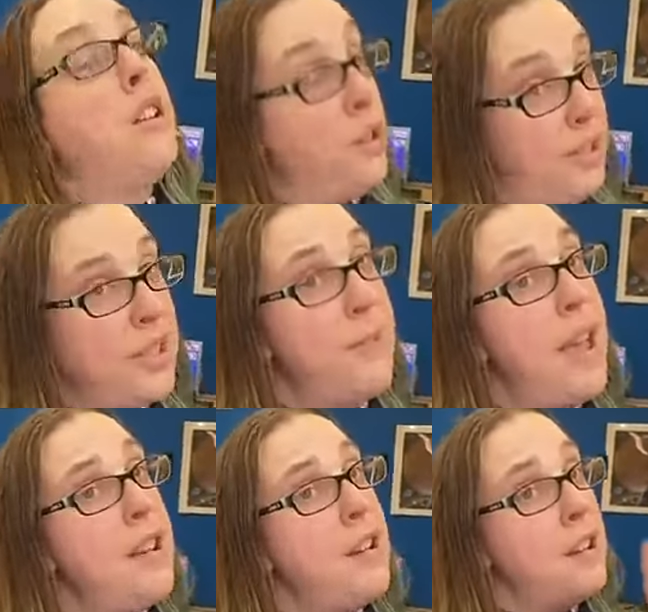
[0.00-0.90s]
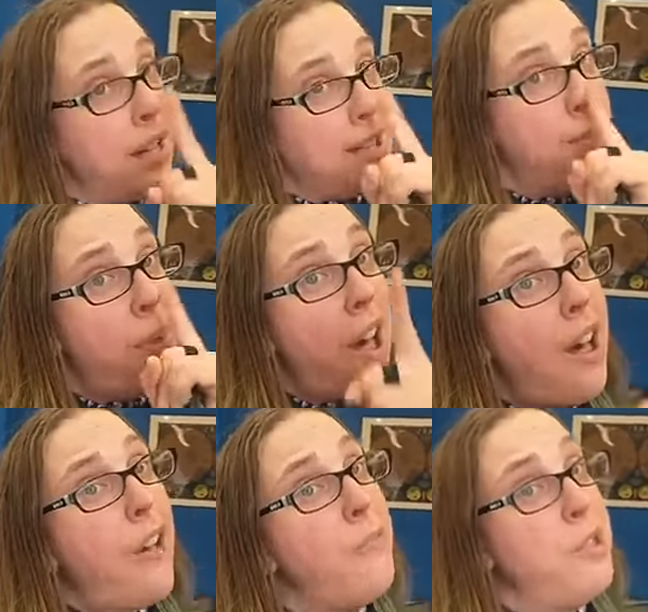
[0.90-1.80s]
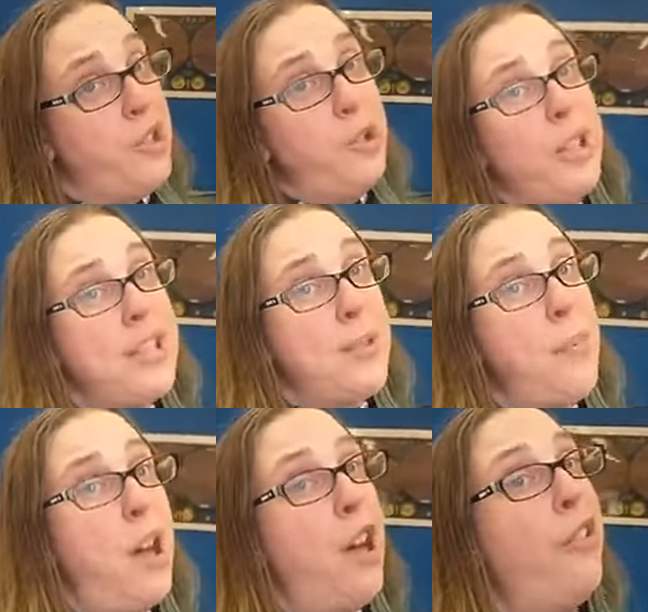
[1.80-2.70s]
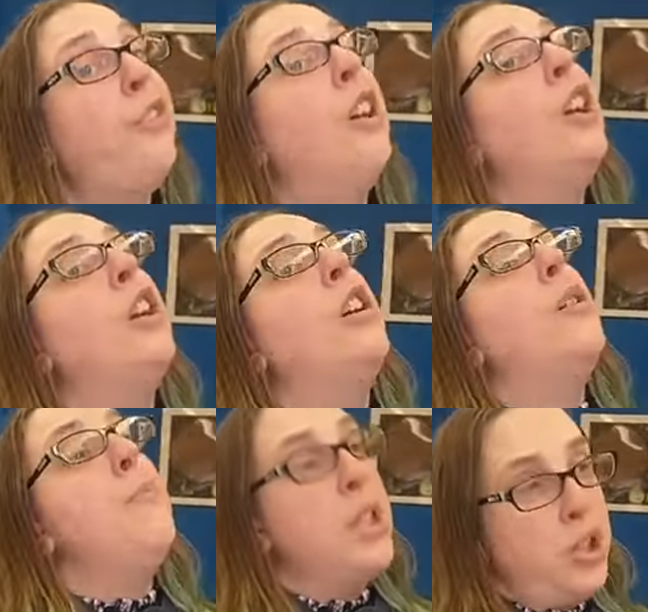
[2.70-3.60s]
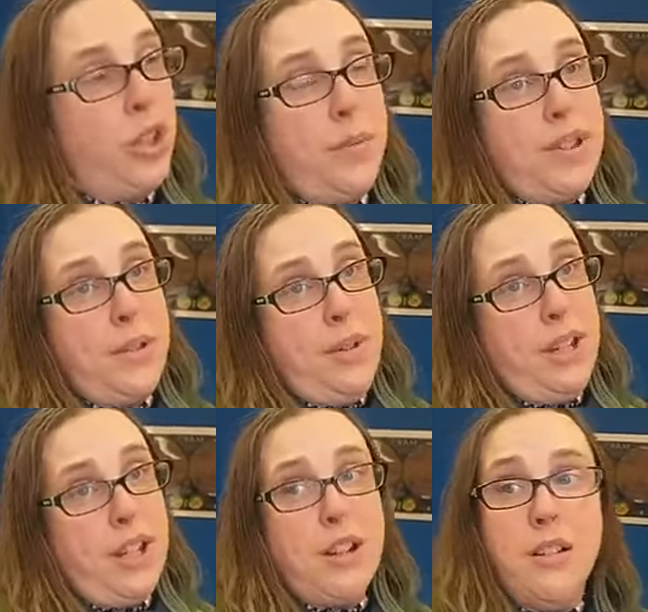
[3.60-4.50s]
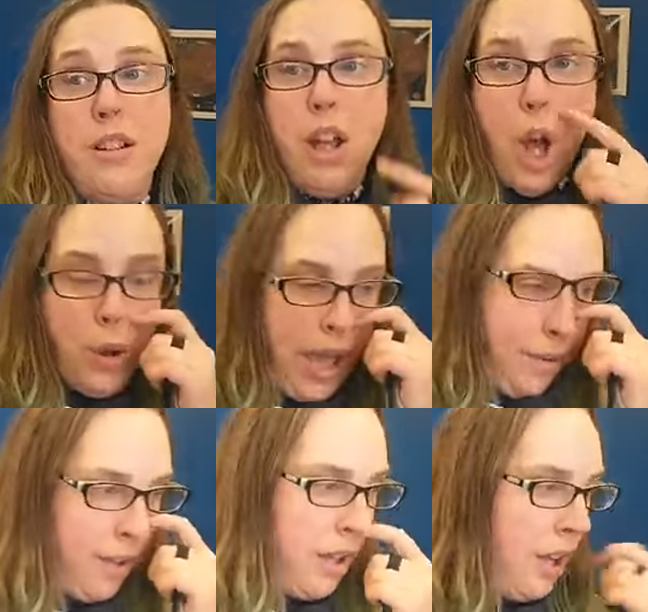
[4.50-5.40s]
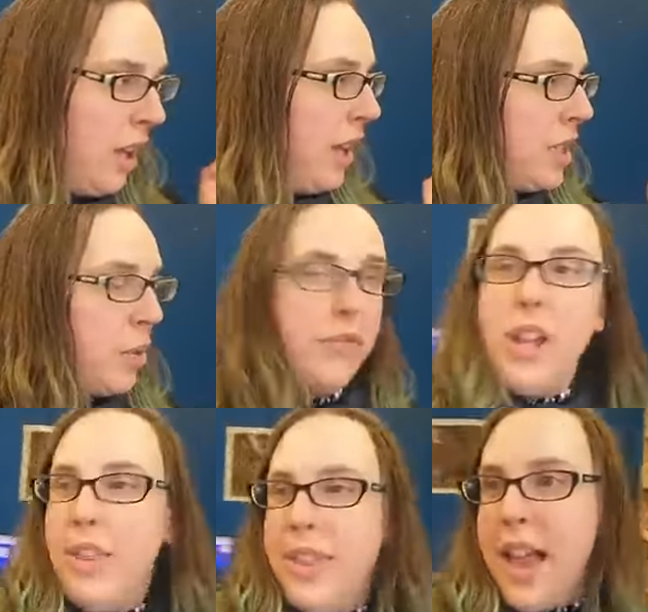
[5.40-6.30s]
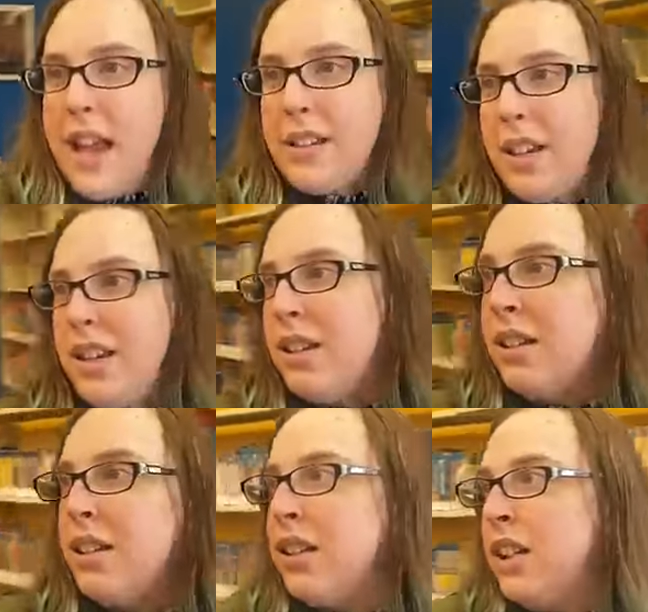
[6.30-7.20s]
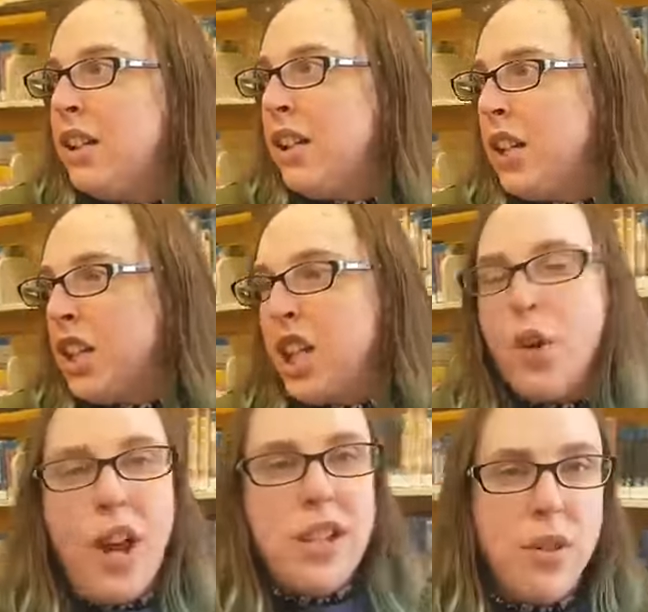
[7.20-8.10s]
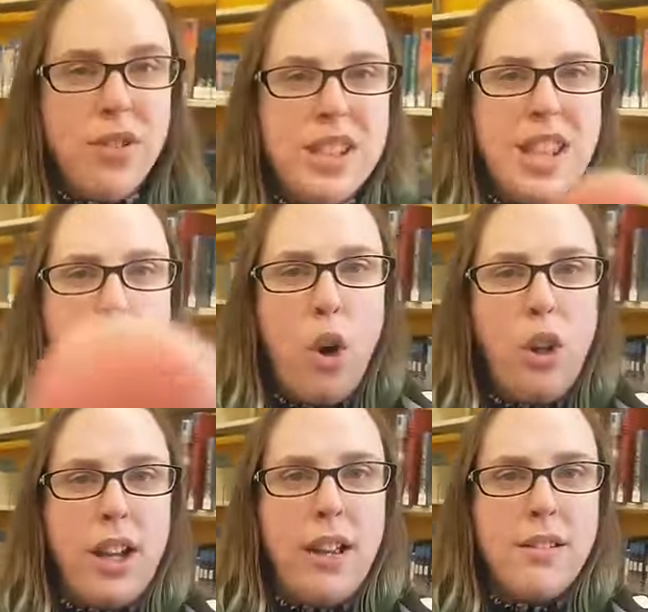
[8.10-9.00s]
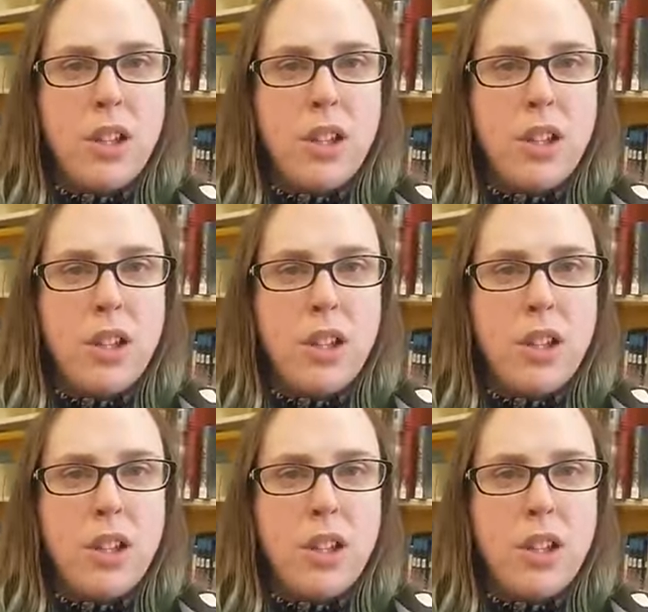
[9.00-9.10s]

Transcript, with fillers: it's Scamander, he's a puff, Miss Julie is a puff. Miss Julie must have been here. Okay, so we've done that. You know, I don't see a whole lot else